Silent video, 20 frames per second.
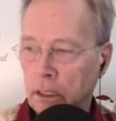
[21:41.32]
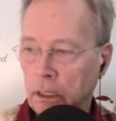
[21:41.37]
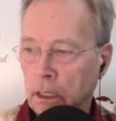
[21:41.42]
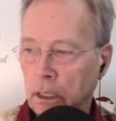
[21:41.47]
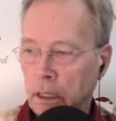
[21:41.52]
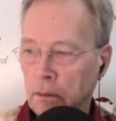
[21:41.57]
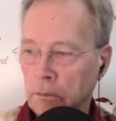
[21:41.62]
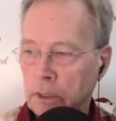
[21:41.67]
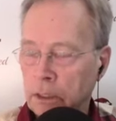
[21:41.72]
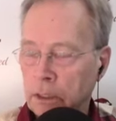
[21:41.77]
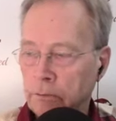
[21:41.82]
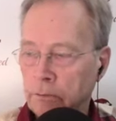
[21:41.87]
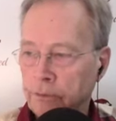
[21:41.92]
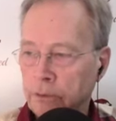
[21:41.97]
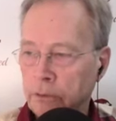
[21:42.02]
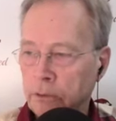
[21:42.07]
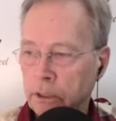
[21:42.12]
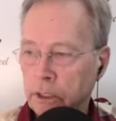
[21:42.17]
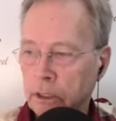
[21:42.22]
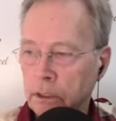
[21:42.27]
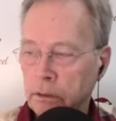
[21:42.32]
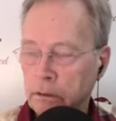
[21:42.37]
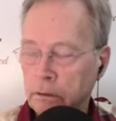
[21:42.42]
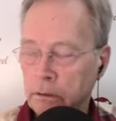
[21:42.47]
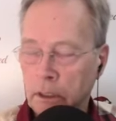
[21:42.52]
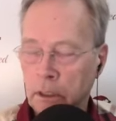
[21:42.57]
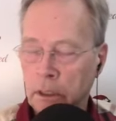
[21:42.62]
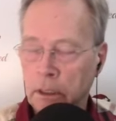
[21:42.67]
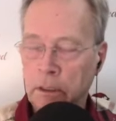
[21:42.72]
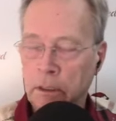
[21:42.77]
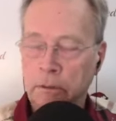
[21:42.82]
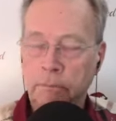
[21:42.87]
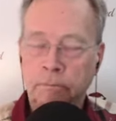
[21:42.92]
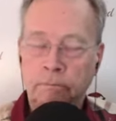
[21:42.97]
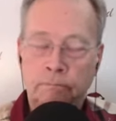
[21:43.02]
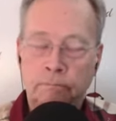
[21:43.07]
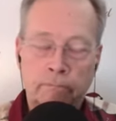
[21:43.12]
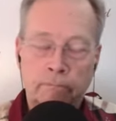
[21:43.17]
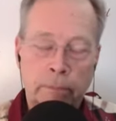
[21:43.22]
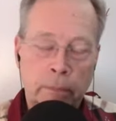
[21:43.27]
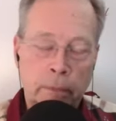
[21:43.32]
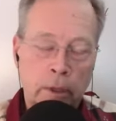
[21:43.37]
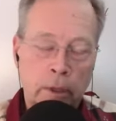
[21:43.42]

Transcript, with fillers: I mean, if you can, um,